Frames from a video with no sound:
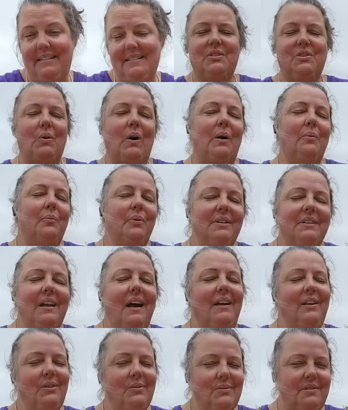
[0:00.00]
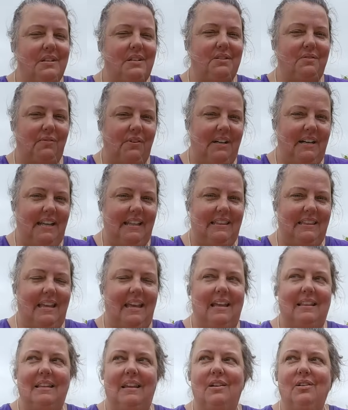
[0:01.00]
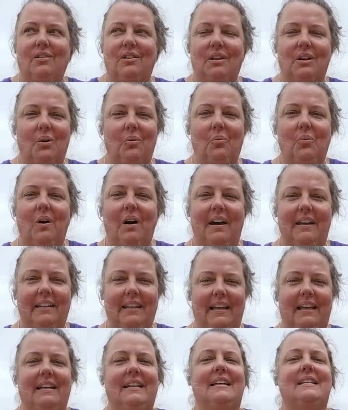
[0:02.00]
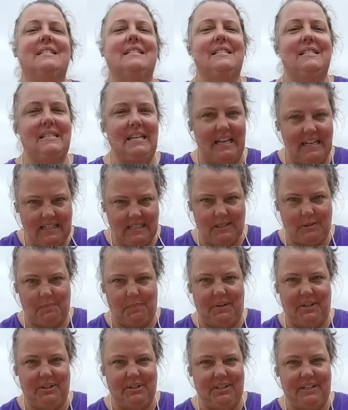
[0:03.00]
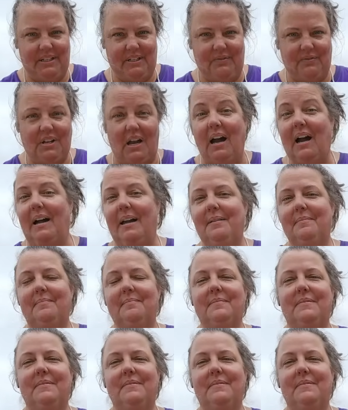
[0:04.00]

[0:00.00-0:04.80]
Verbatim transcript: So I would not use this for anything that you're going to want like an extended period of time.